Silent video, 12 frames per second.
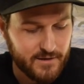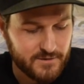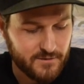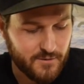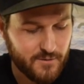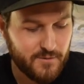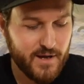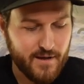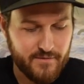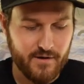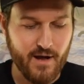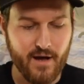So
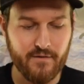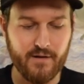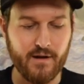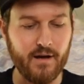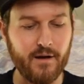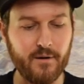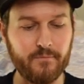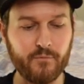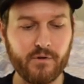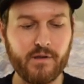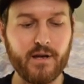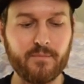yeah, there you have it.
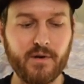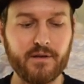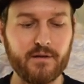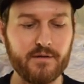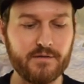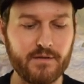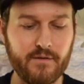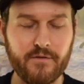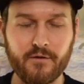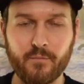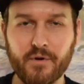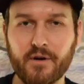Really like Michter's. If
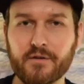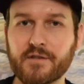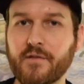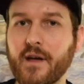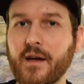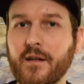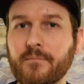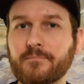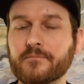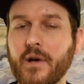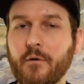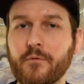you're a Booker's
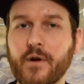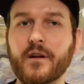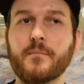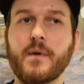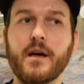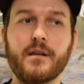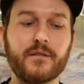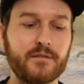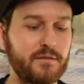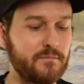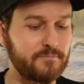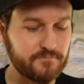fan, I would
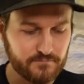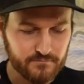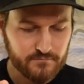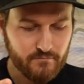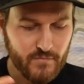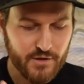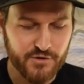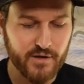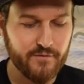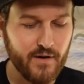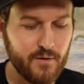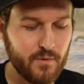recommend
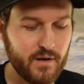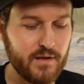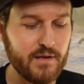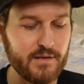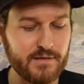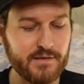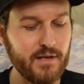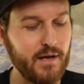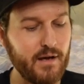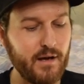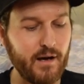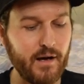trying to find one of these.
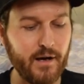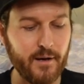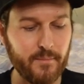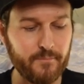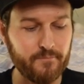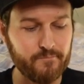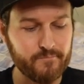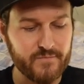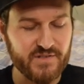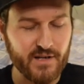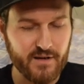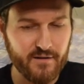
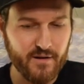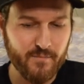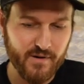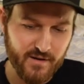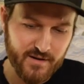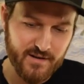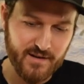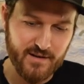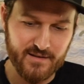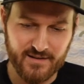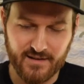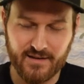Secondary
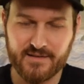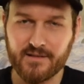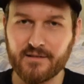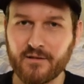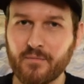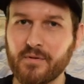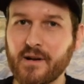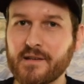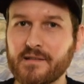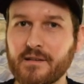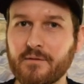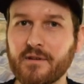market, it's a little
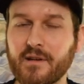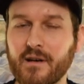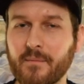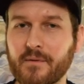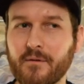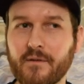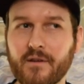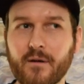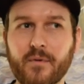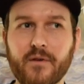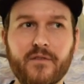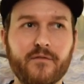pricey when you get up going
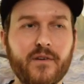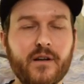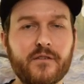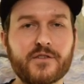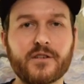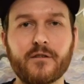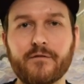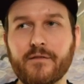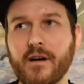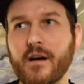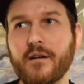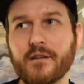there, but if you can find it on the shelf,
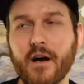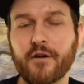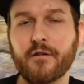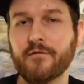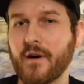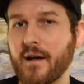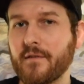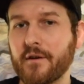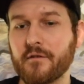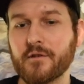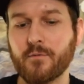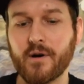$105,
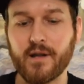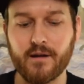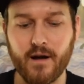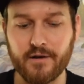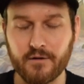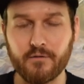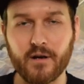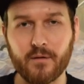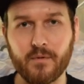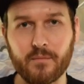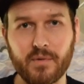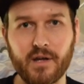$120, I do
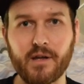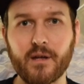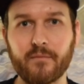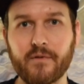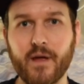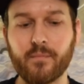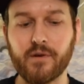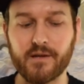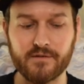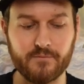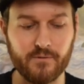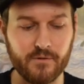recommend picking up for that
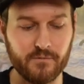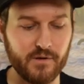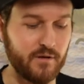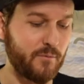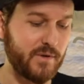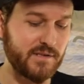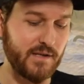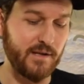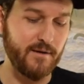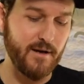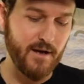price. Really, really good whiskey.